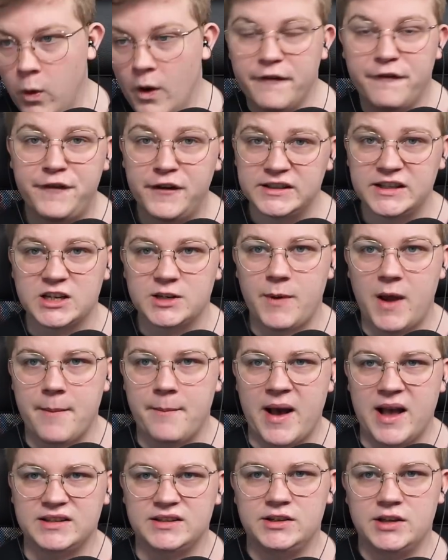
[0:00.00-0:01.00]
What physics
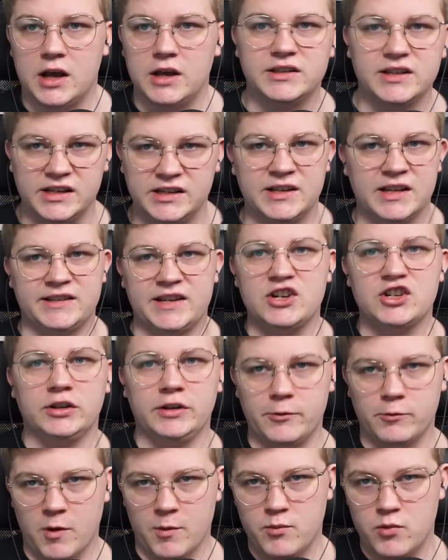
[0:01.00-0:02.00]
bypass does is
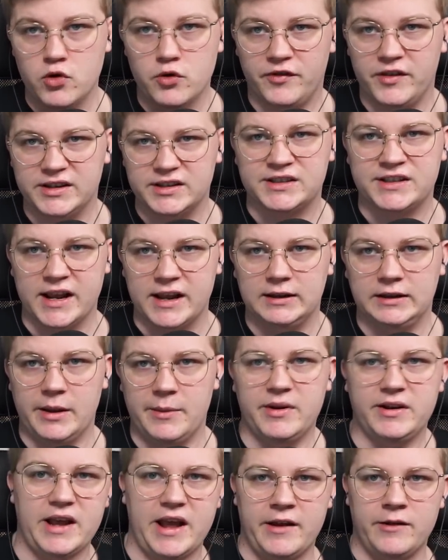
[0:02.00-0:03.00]
essentially remove this tick
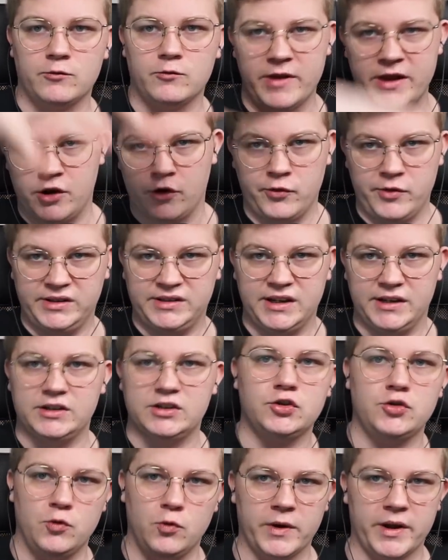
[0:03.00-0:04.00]
limit and increase it
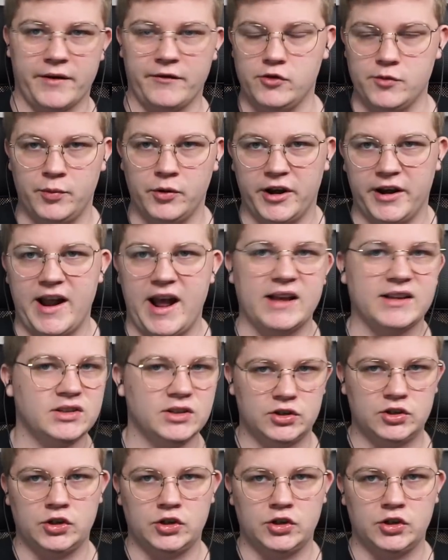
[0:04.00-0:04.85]
to whatever you put it as.